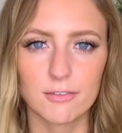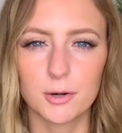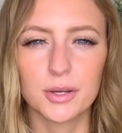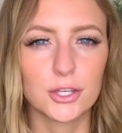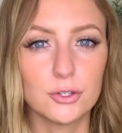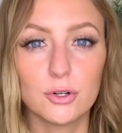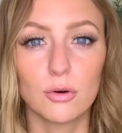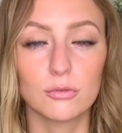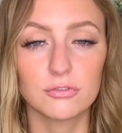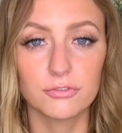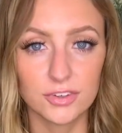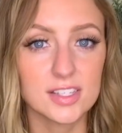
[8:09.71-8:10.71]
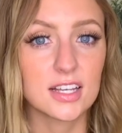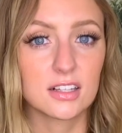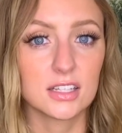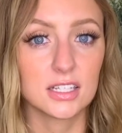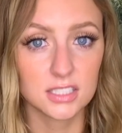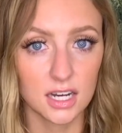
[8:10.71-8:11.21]
but you don't
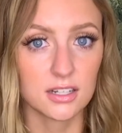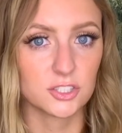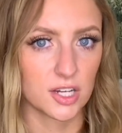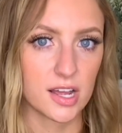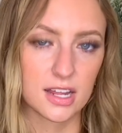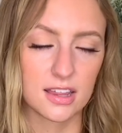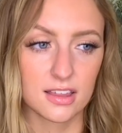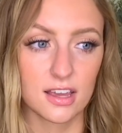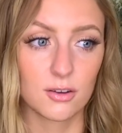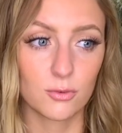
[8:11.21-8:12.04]
physically touch anything,